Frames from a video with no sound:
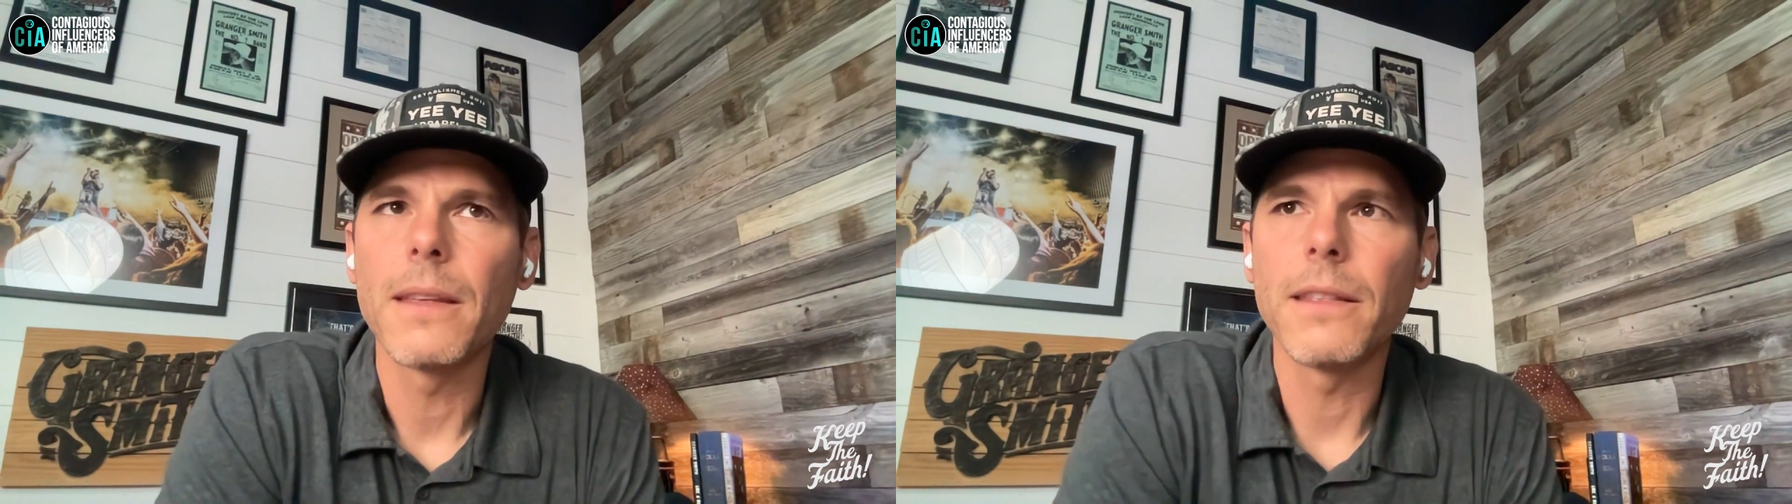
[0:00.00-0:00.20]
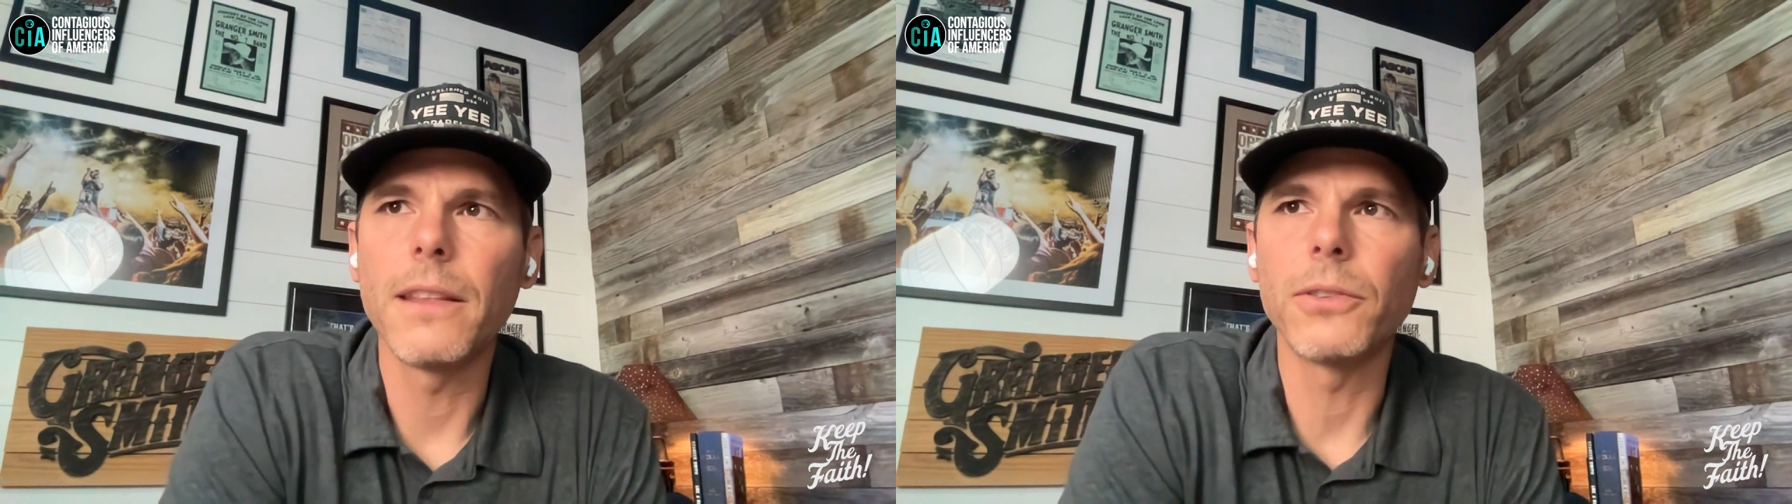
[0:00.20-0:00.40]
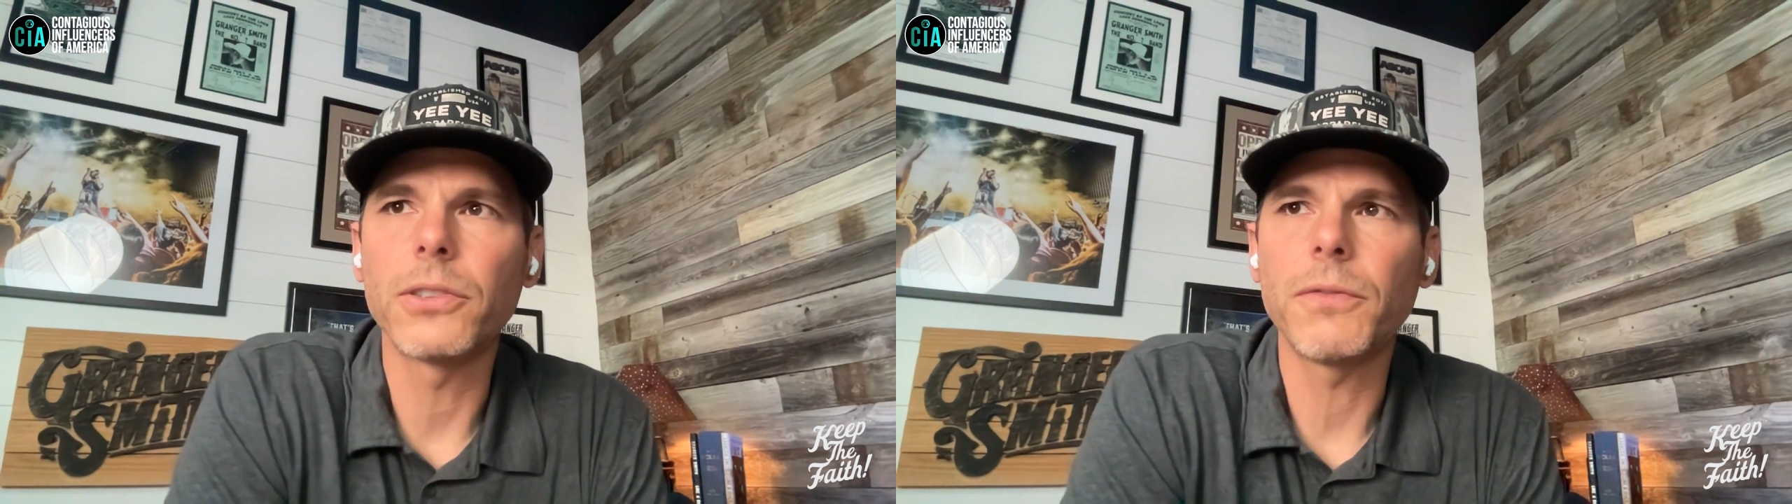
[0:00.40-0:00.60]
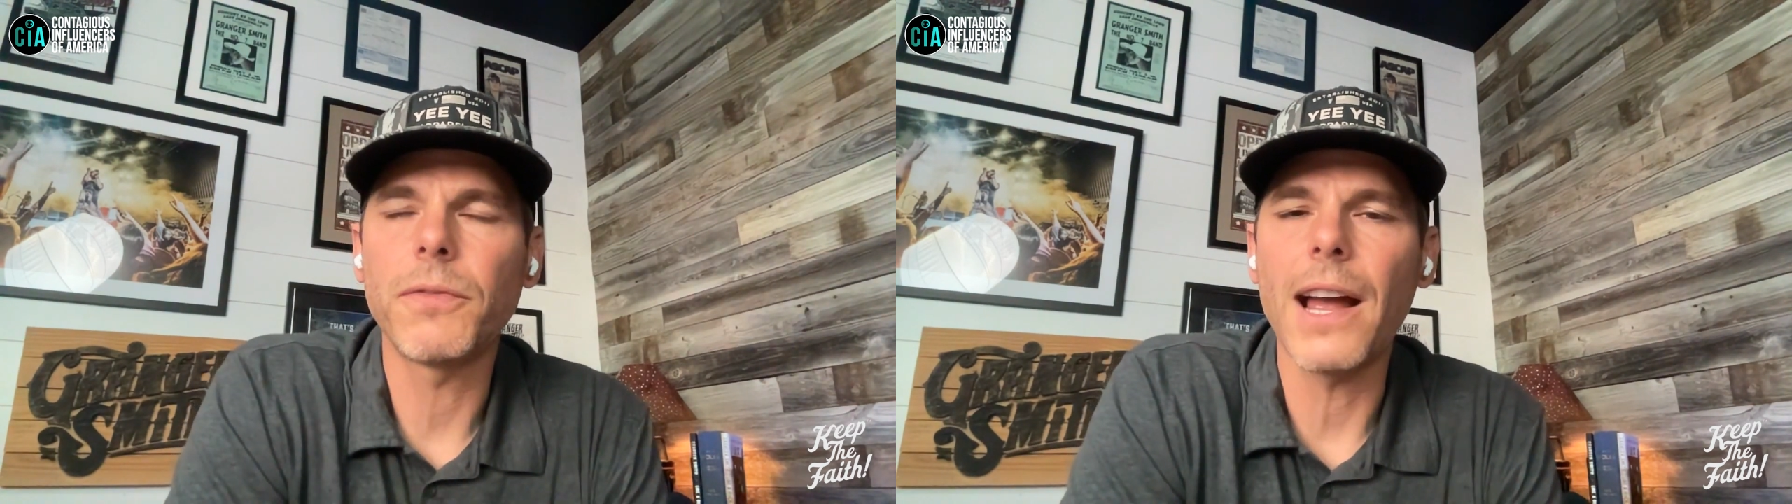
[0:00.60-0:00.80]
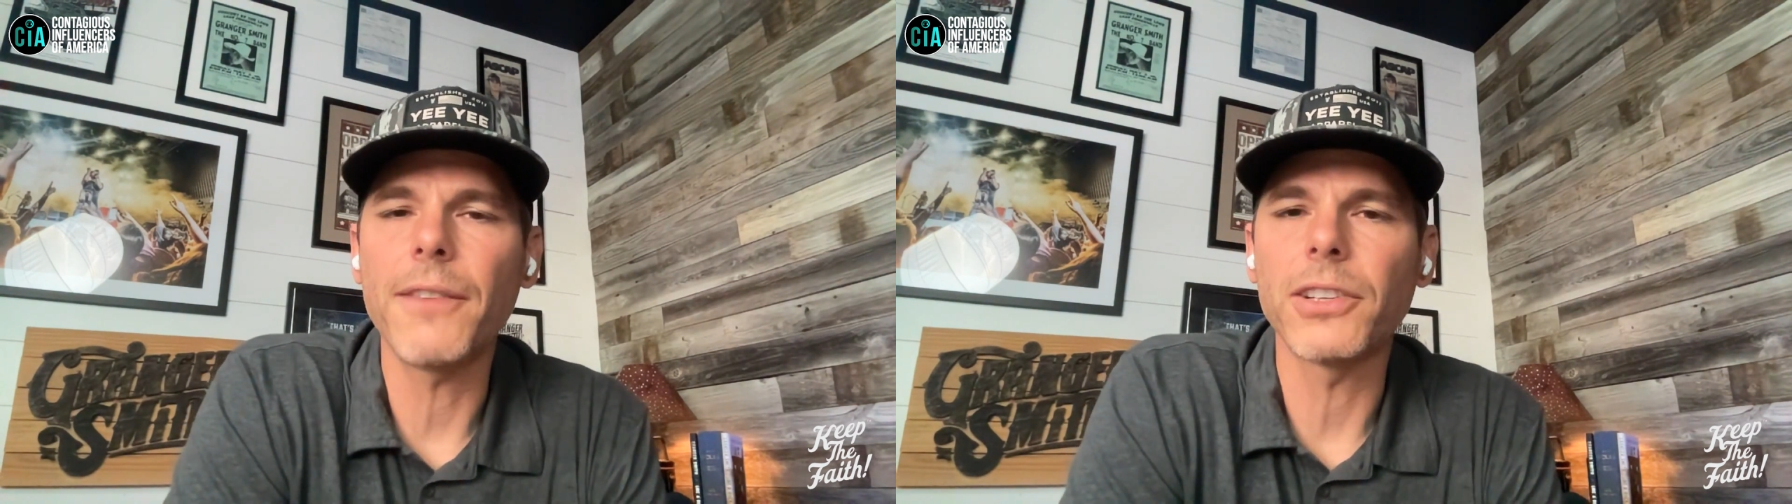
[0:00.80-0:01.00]
there's
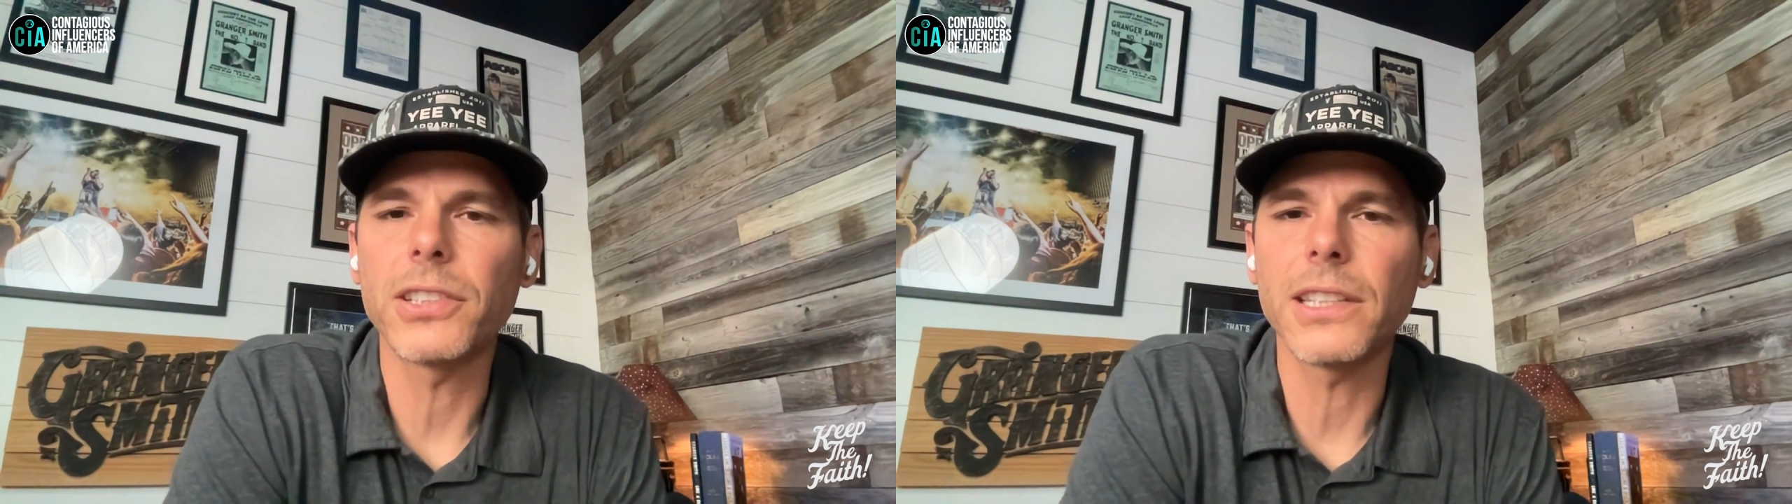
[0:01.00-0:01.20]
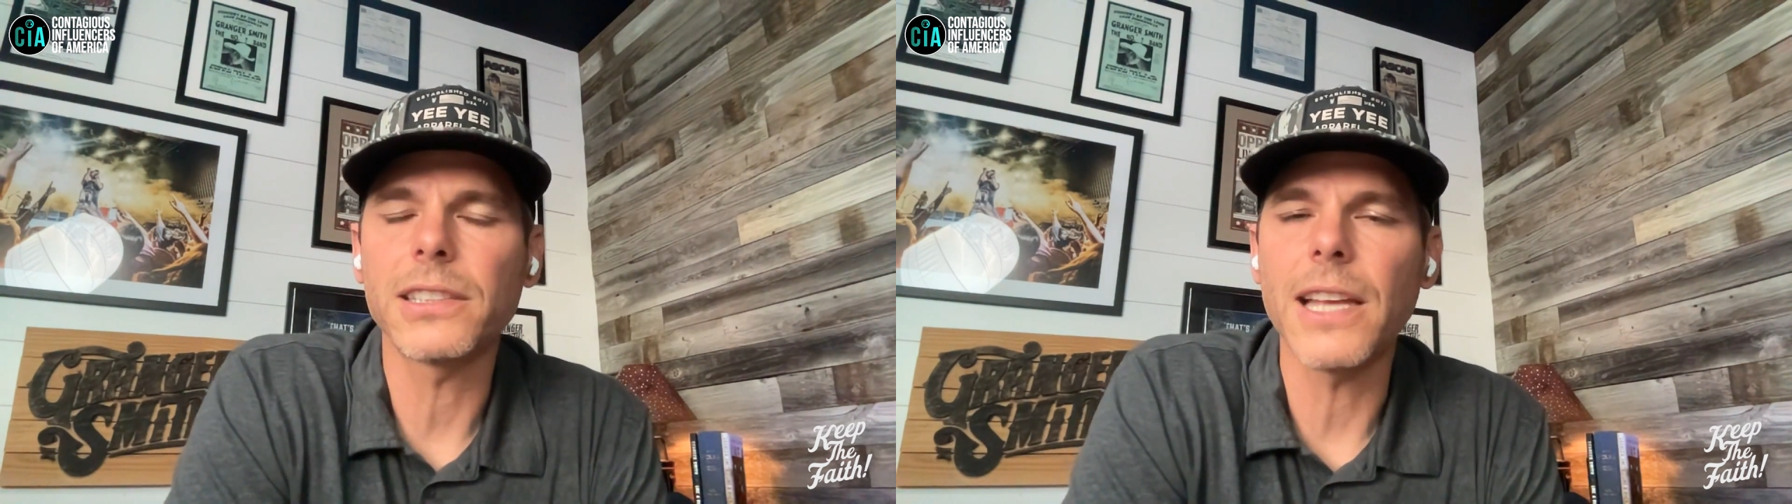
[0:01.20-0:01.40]
5 or 6,